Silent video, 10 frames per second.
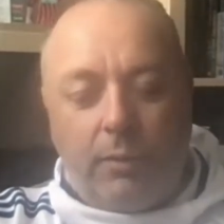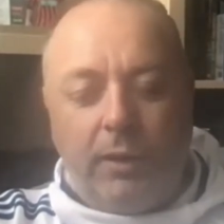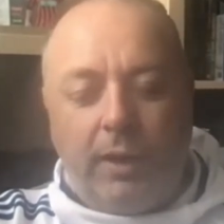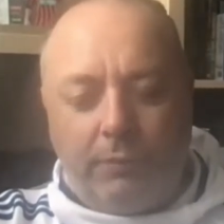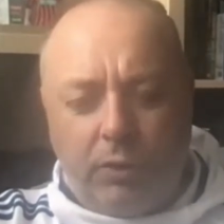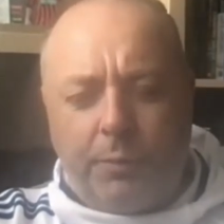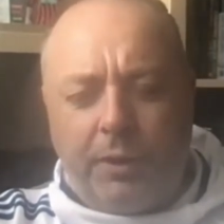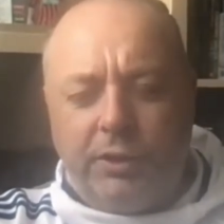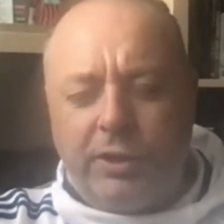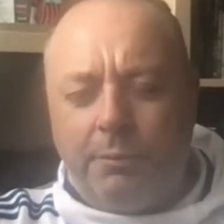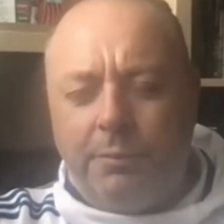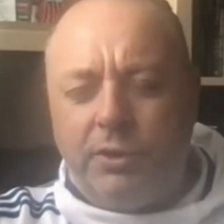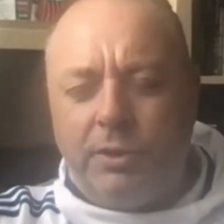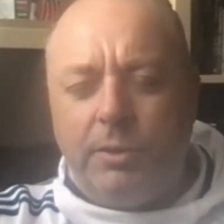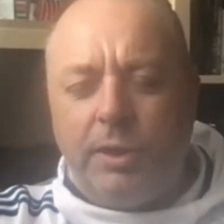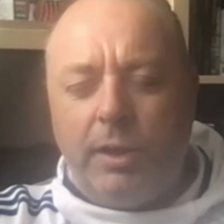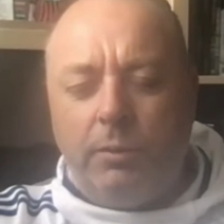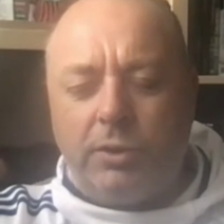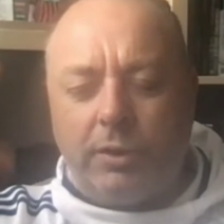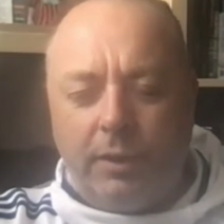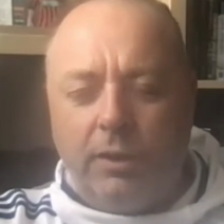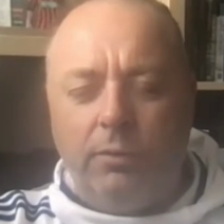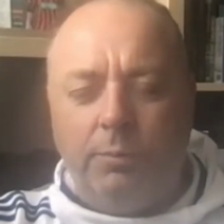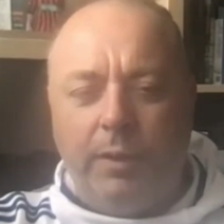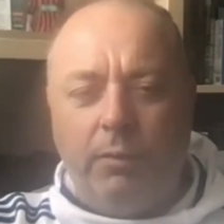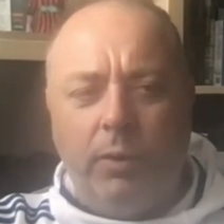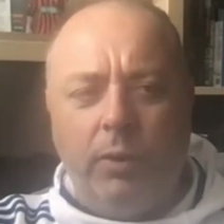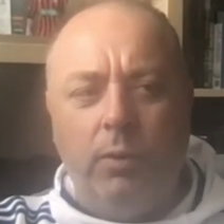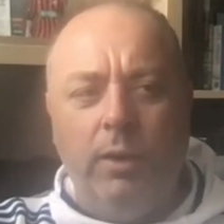we have the European Championships here, which I think could be a real